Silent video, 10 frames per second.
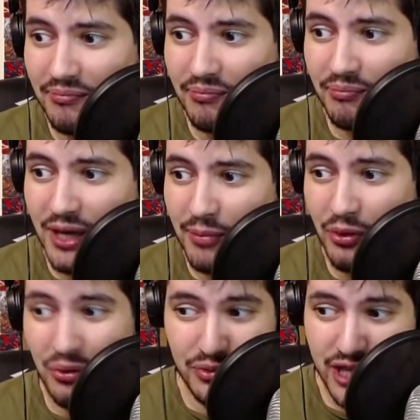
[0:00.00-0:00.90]
people
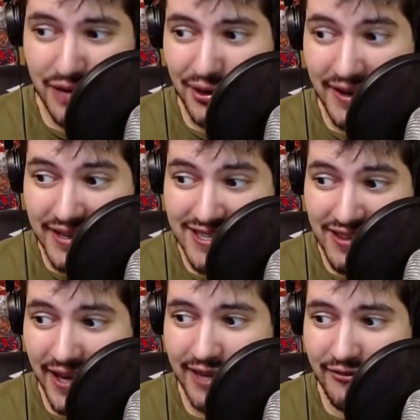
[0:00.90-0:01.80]
who genuinely
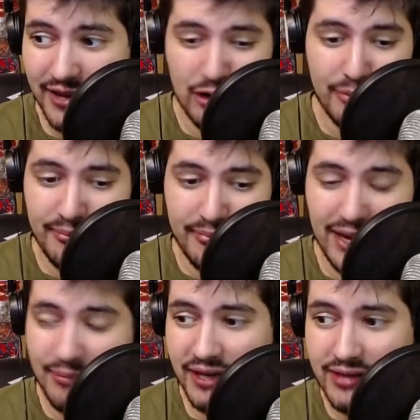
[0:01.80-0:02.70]
dislike the video
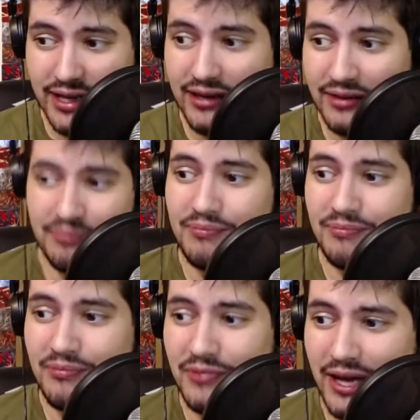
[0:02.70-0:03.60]
maybe didn't
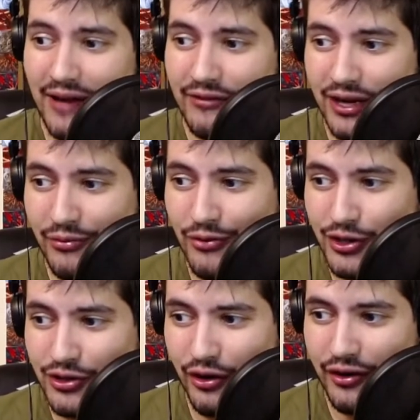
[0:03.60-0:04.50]
have their voice
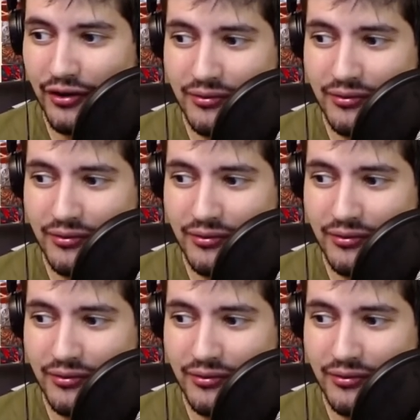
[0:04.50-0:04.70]
heard.